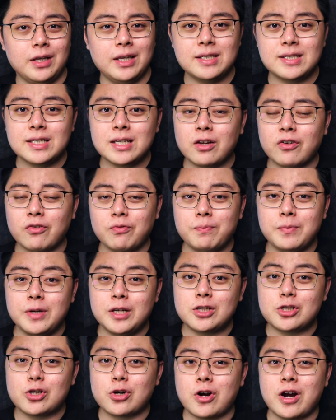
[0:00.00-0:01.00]
Instead of me
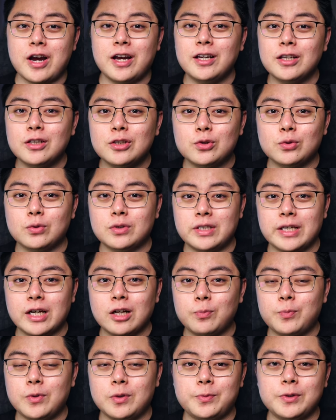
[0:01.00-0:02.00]
trying to
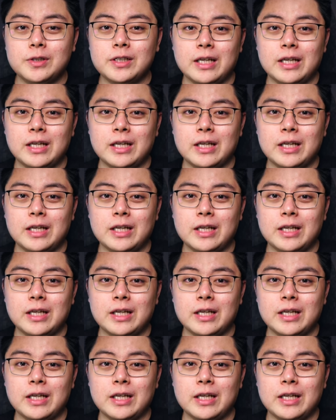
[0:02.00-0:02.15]
tell people